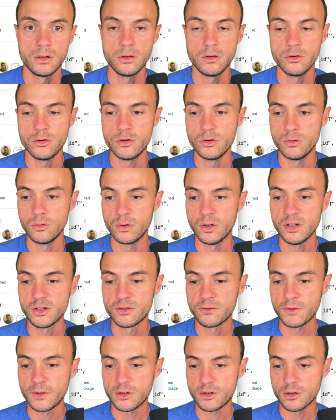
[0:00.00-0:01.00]
do this
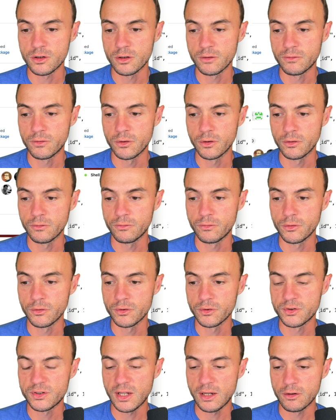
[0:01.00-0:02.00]
feature for
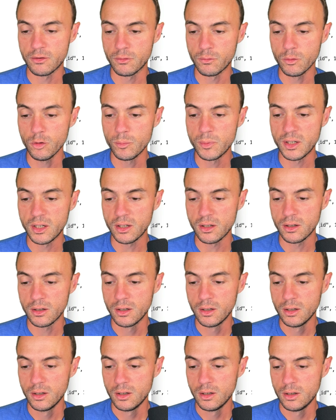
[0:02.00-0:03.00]
standard Ruby,
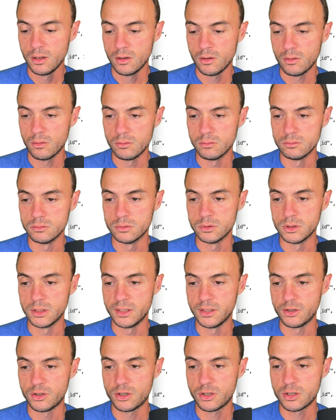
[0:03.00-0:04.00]

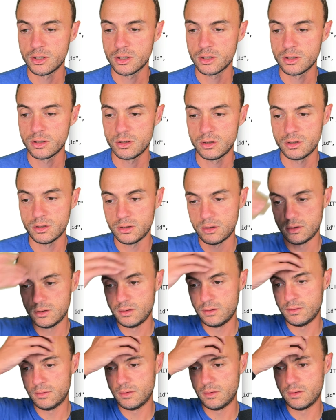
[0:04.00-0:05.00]
which
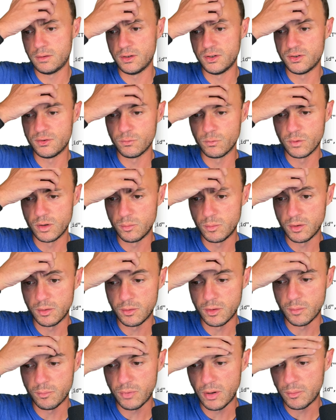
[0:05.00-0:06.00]
this
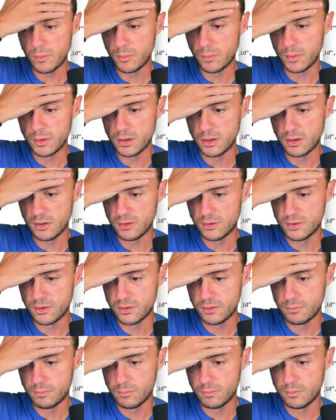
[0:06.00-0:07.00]
README probably
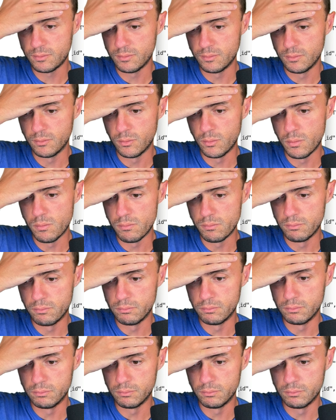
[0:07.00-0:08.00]
needs
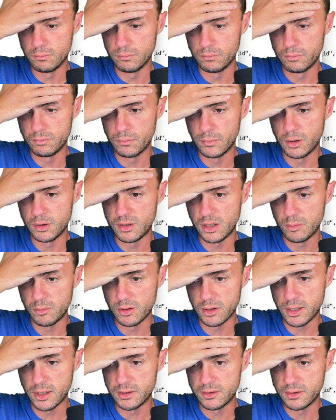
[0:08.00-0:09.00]
a table
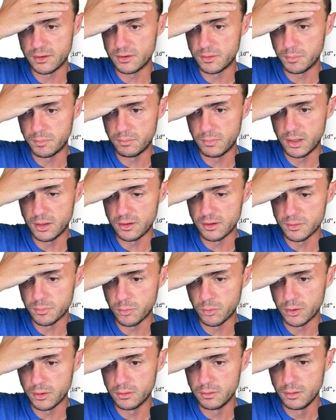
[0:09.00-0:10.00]
of contents at this
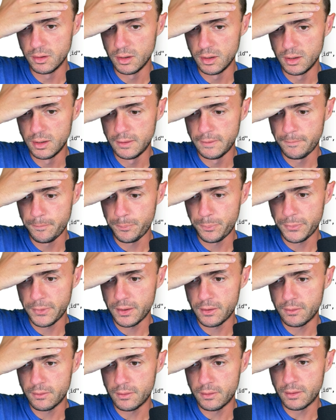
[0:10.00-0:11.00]
point.
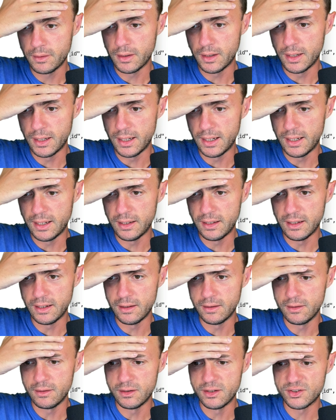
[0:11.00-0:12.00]

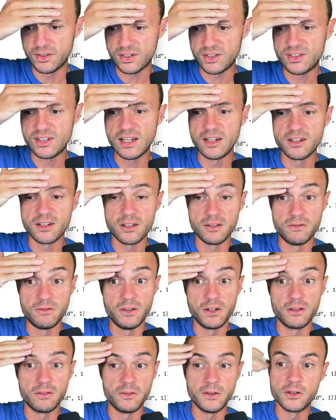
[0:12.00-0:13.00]
This extend
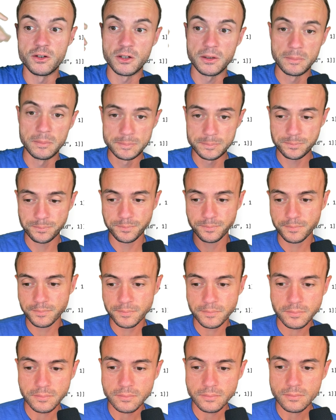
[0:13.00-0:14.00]
config feature.
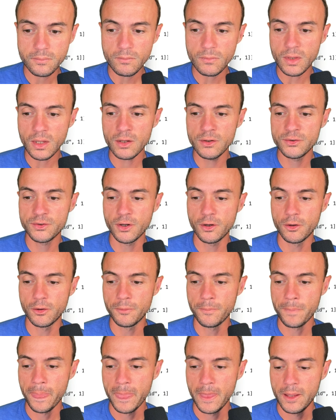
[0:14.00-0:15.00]

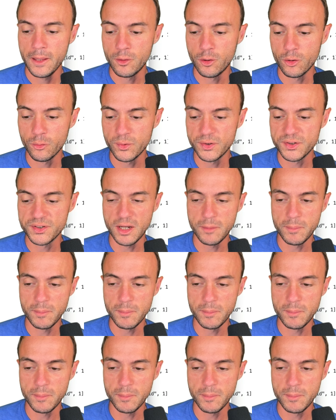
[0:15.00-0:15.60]
So the whole reason I